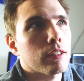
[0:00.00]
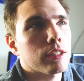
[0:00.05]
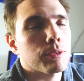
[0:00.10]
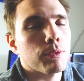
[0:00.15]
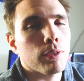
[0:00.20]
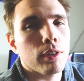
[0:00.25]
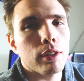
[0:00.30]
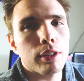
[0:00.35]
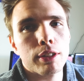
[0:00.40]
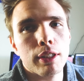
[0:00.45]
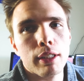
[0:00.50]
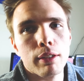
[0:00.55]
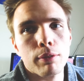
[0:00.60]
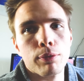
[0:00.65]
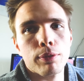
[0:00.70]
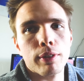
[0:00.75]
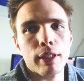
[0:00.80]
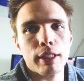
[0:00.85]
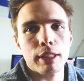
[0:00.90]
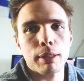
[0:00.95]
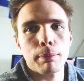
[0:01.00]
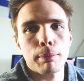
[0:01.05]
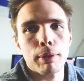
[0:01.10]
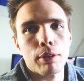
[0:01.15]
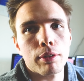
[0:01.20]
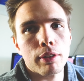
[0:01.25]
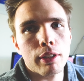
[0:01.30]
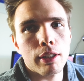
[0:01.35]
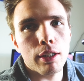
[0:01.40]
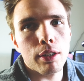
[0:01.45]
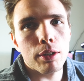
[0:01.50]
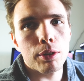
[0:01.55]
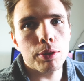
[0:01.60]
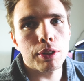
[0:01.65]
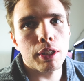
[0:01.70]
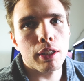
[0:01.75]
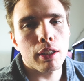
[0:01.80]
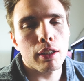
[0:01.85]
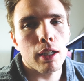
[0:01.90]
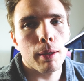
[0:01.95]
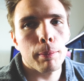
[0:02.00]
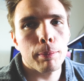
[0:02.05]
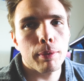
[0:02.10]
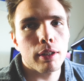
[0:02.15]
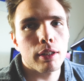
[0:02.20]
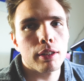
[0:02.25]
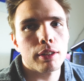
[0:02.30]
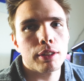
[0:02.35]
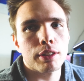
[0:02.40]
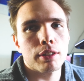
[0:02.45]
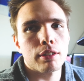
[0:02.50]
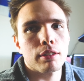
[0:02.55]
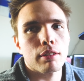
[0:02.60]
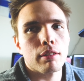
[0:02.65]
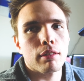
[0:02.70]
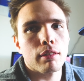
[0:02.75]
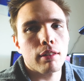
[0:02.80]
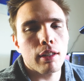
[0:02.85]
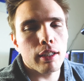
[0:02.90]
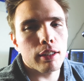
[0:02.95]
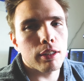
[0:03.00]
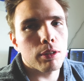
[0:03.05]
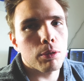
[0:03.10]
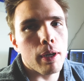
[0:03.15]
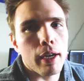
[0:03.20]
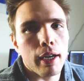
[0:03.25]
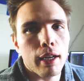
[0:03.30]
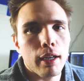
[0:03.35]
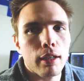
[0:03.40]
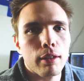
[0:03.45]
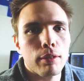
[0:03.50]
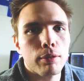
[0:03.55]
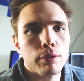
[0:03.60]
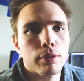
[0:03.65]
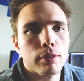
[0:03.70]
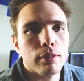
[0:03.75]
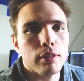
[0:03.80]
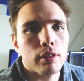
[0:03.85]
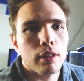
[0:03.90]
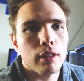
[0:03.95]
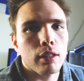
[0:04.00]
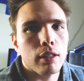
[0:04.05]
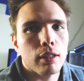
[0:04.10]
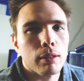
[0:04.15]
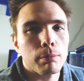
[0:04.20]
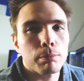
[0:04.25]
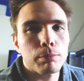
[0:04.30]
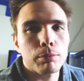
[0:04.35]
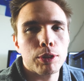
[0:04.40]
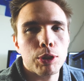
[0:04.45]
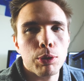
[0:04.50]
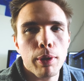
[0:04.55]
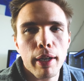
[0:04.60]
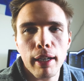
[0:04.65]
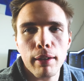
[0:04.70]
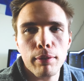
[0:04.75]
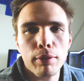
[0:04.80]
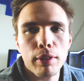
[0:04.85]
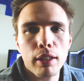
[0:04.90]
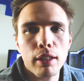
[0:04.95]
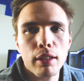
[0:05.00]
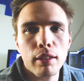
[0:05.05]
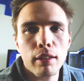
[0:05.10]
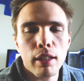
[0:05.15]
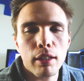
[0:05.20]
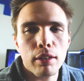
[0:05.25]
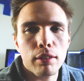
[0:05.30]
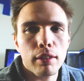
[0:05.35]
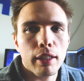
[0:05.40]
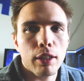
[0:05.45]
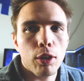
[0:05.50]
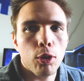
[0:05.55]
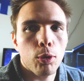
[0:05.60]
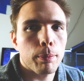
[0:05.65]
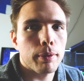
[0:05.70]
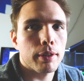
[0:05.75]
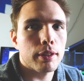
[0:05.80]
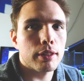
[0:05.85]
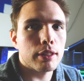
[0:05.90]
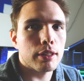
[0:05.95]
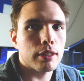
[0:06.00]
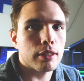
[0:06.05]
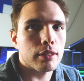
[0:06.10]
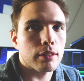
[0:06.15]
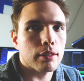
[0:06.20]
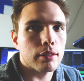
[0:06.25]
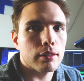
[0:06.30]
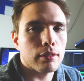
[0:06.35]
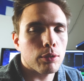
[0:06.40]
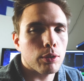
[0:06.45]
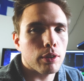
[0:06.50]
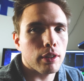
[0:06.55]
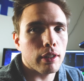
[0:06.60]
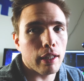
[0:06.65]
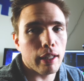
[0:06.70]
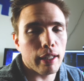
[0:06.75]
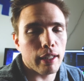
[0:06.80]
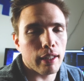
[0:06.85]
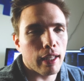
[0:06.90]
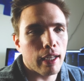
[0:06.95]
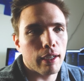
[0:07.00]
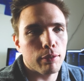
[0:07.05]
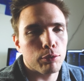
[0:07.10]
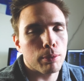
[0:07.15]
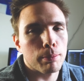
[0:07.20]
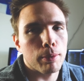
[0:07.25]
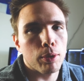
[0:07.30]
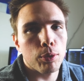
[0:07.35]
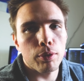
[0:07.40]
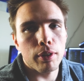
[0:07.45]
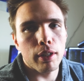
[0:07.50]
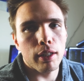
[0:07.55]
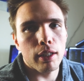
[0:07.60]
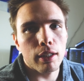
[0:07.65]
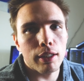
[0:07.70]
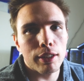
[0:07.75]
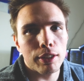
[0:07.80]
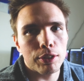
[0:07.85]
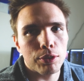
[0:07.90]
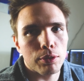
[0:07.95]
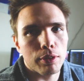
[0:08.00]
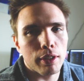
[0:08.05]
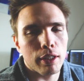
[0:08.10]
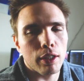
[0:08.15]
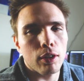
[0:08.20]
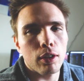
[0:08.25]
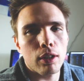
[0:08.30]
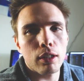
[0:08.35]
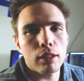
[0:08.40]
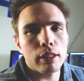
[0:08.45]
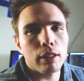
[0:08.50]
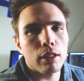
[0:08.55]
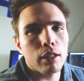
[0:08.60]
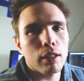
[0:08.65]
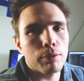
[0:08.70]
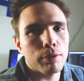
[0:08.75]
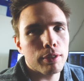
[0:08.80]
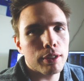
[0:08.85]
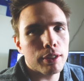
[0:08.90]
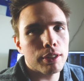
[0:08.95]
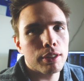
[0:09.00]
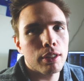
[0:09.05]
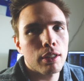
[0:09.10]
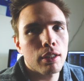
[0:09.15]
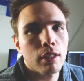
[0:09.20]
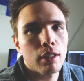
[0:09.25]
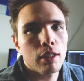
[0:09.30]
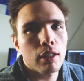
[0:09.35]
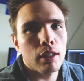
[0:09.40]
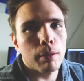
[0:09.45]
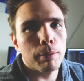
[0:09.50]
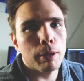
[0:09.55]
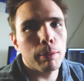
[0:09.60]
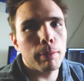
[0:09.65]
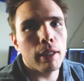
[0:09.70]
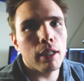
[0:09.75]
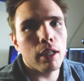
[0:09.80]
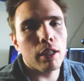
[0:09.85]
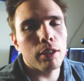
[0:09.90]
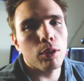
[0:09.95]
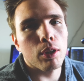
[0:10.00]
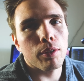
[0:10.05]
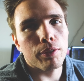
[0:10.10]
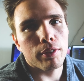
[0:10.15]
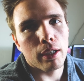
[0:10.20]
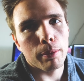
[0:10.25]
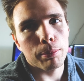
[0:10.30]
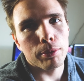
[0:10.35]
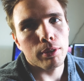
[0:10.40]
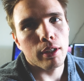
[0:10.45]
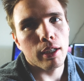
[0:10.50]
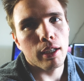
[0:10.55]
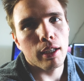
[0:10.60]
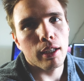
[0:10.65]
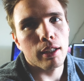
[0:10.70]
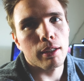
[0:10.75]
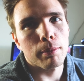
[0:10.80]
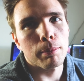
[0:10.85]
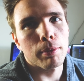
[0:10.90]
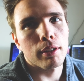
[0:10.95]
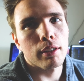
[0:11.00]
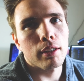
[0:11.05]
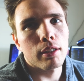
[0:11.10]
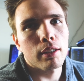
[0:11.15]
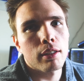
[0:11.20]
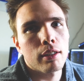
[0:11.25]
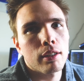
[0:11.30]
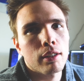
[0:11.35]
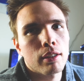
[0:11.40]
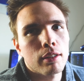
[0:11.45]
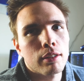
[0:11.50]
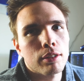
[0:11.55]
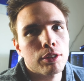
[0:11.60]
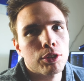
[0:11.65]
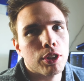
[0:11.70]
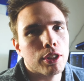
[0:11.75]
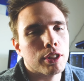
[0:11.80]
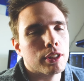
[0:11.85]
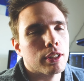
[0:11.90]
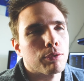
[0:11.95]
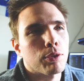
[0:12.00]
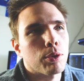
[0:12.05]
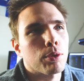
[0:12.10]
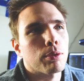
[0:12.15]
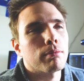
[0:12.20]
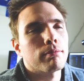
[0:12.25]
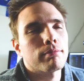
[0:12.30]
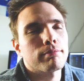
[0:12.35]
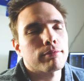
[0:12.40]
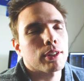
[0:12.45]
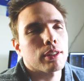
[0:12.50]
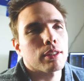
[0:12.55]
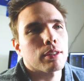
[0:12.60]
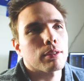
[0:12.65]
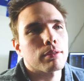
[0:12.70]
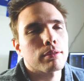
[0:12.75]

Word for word: As far as like flexibility goes in the companies that you have, um, do you have any that are like open to or like have remote days or are they all in office? I mean, you may not know off the top of your head, but just if you, you it's know.